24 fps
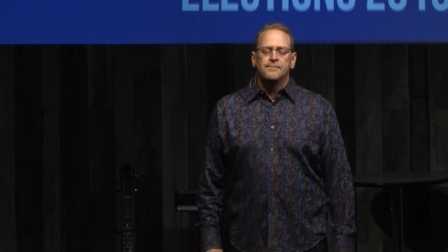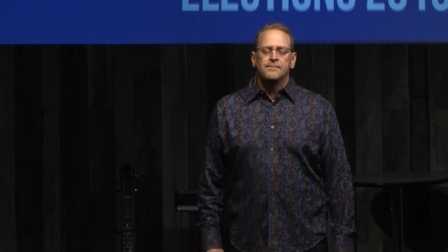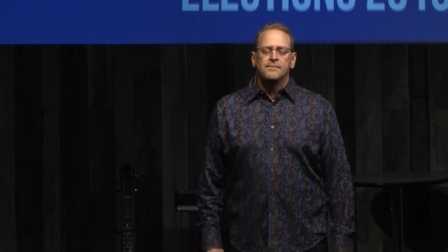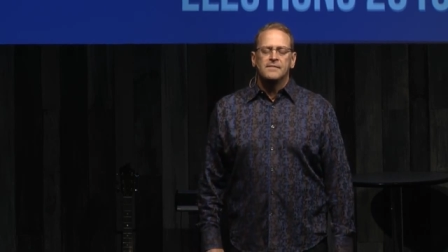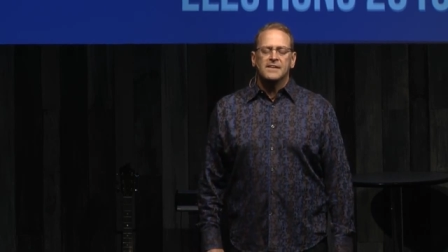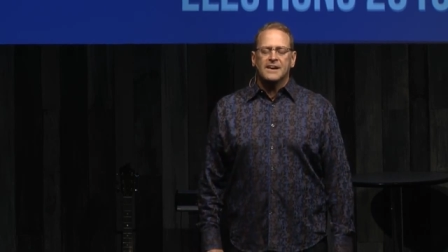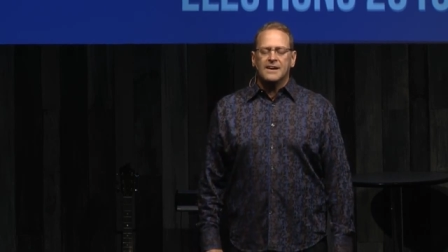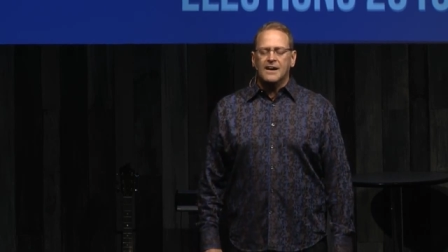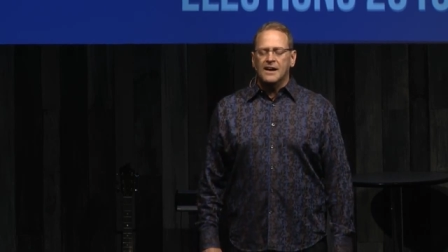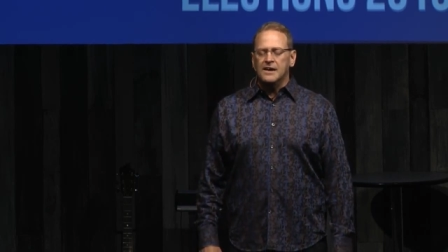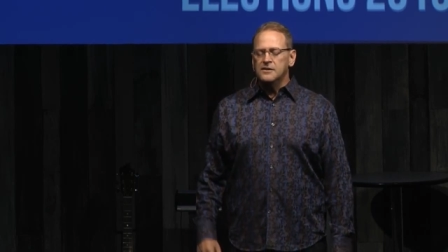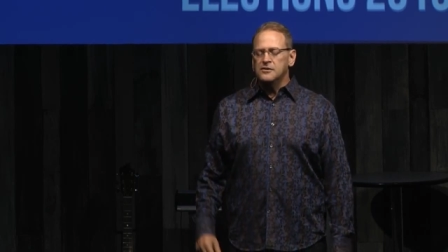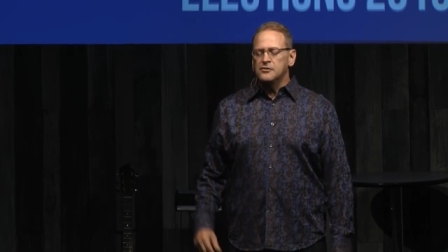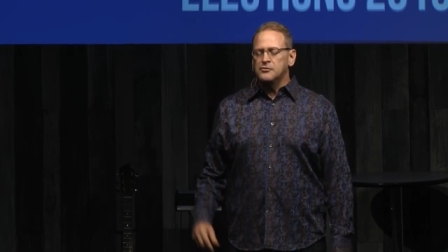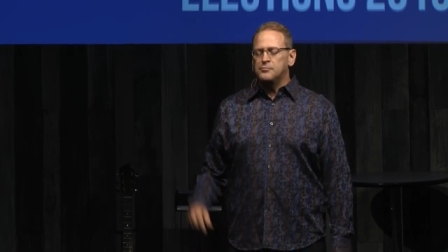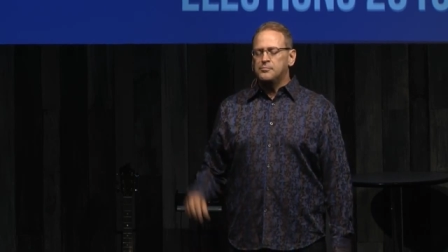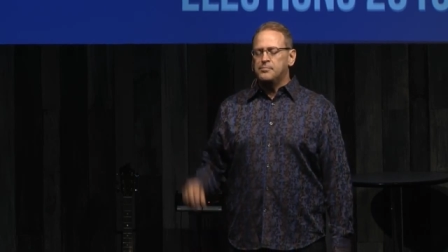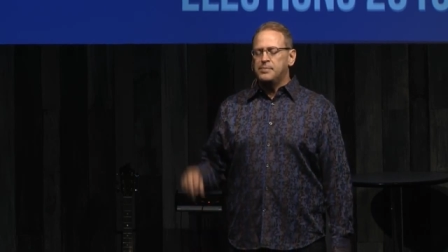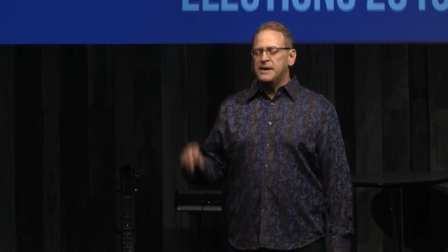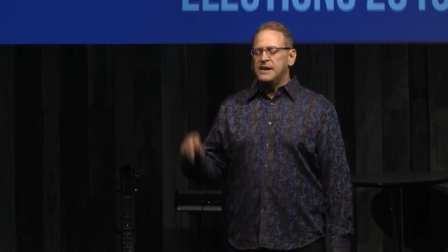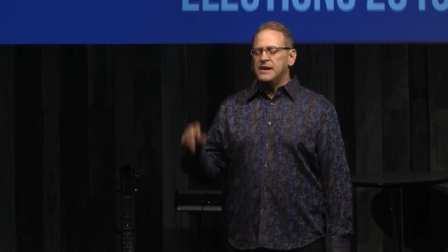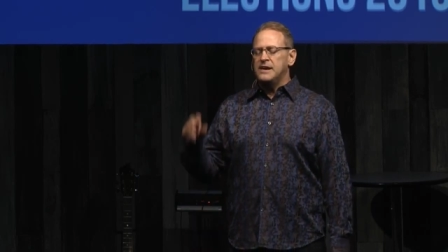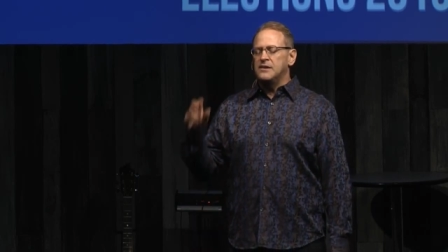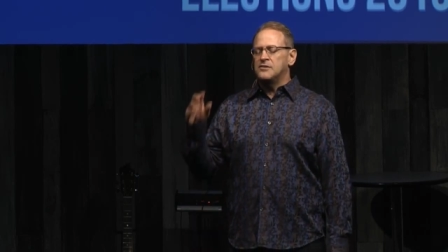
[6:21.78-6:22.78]
The kind of
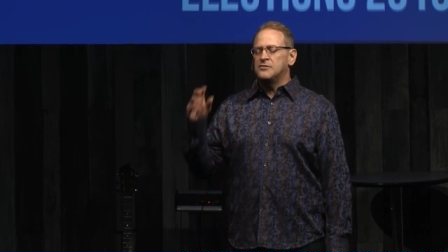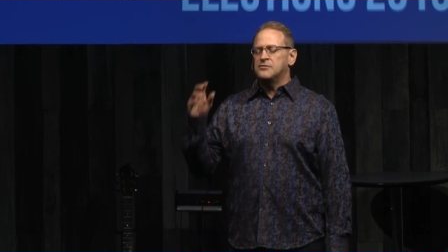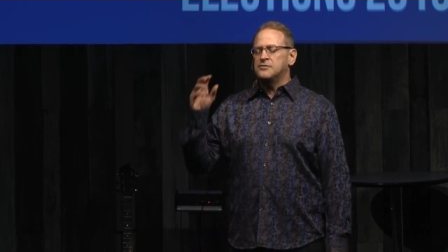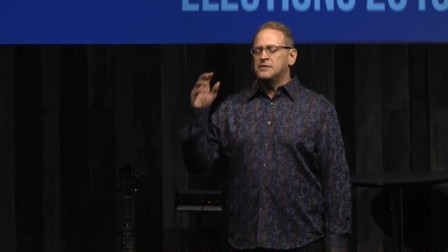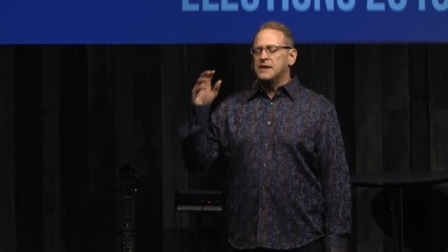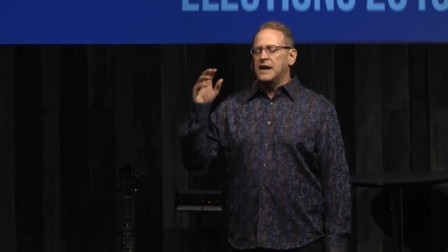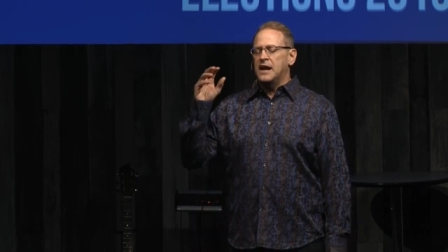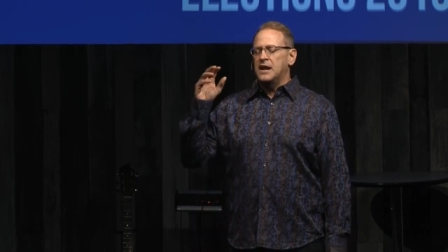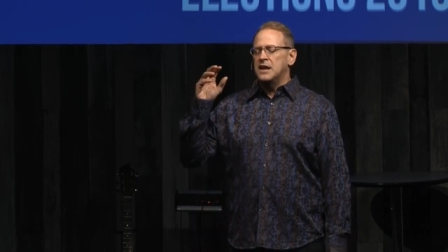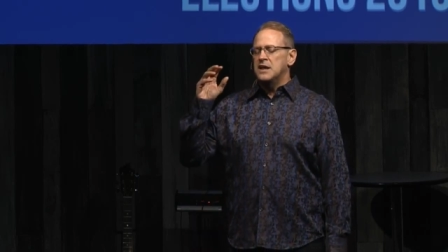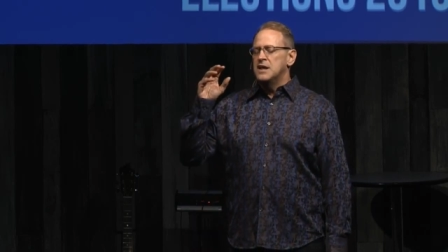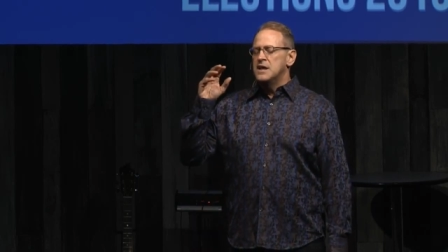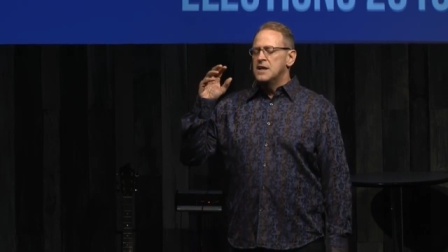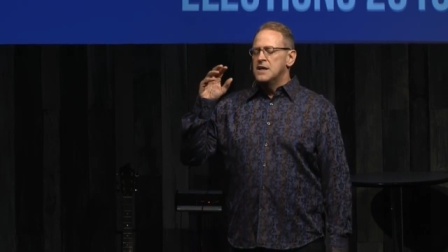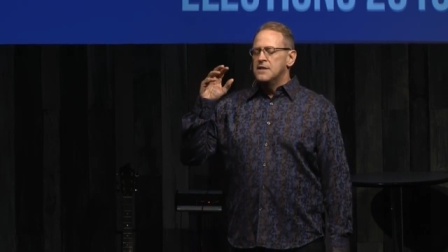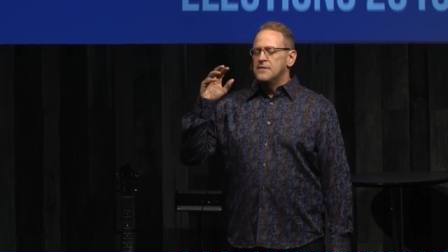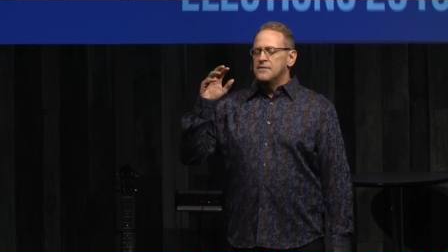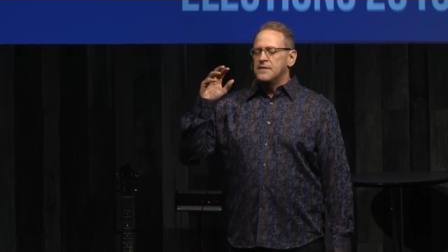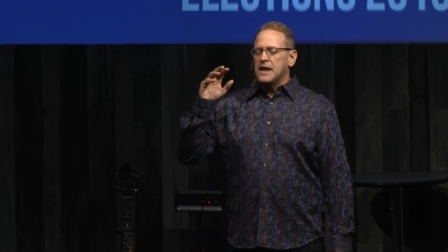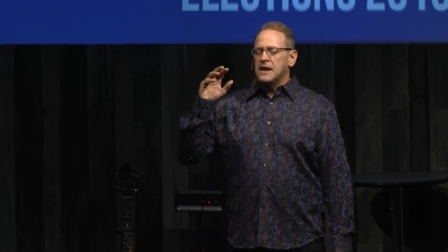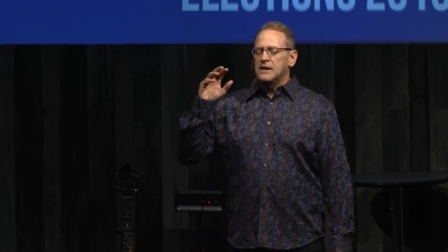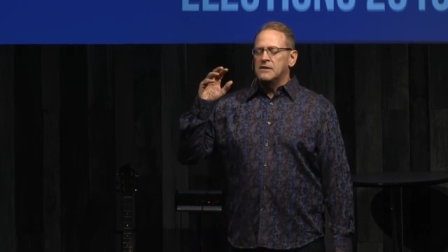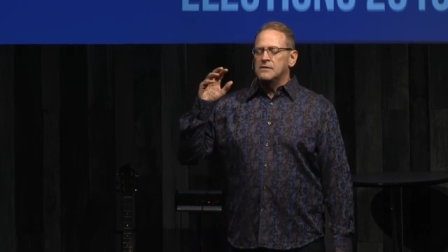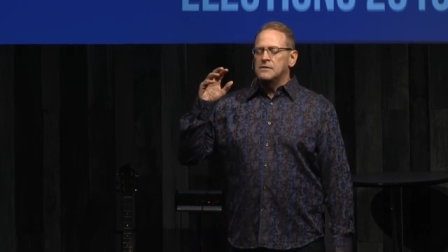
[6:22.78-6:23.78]
peace that,
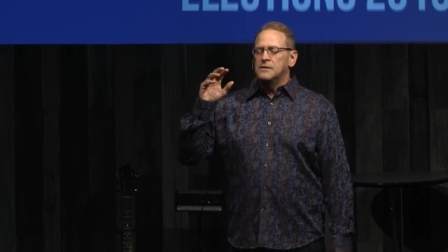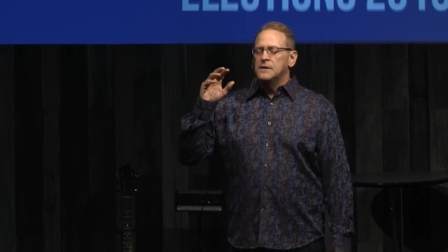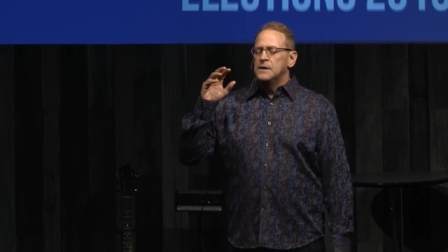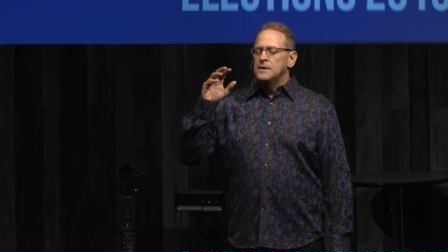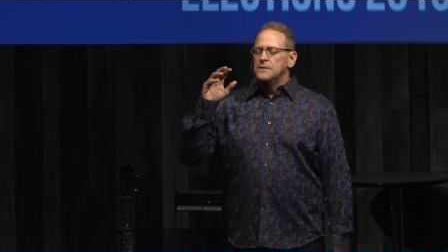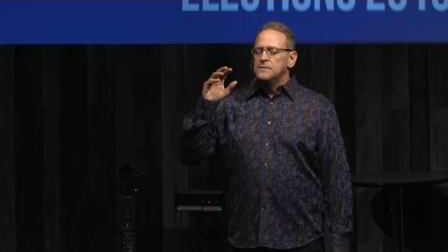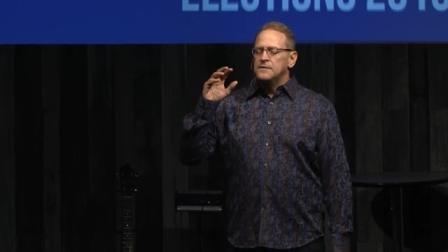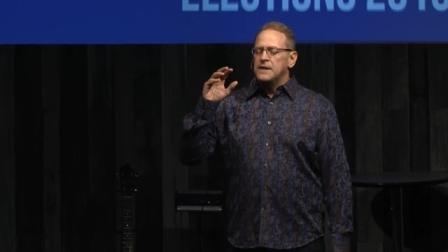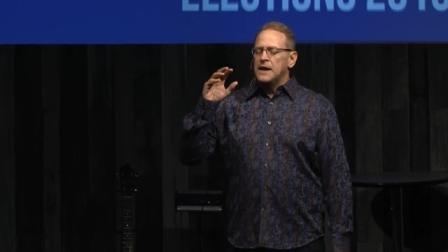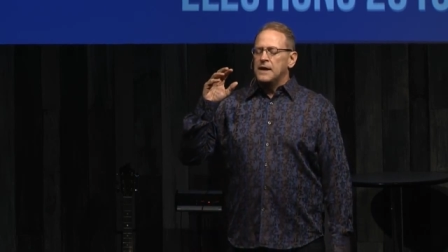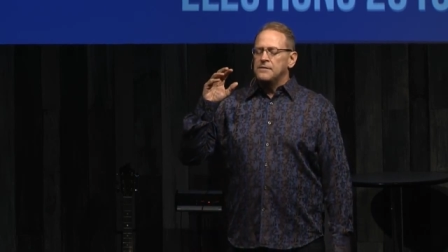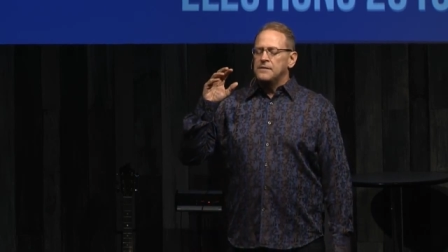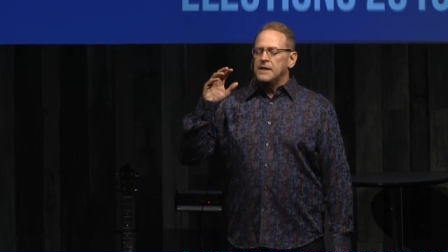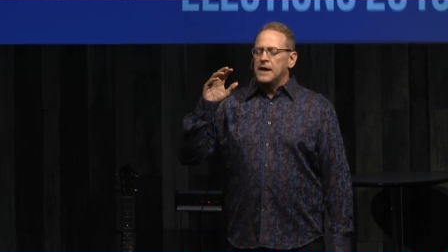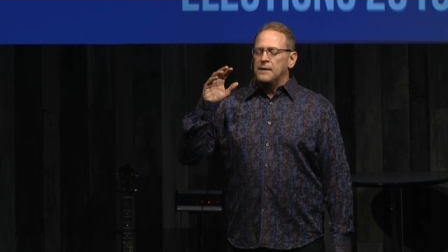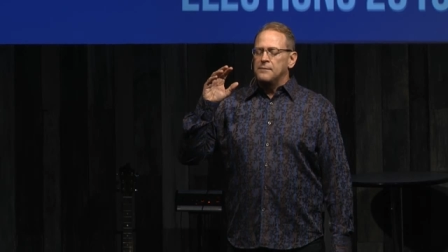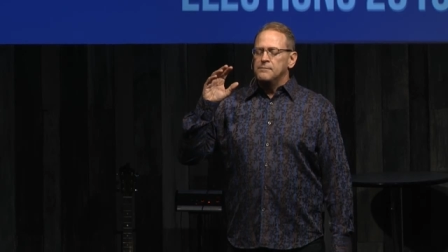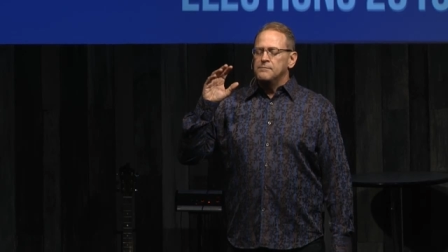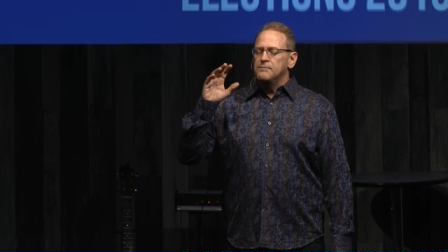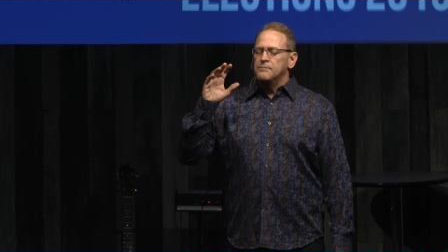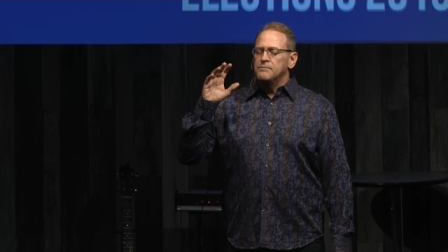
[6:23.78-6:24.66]
that, uh, that, that,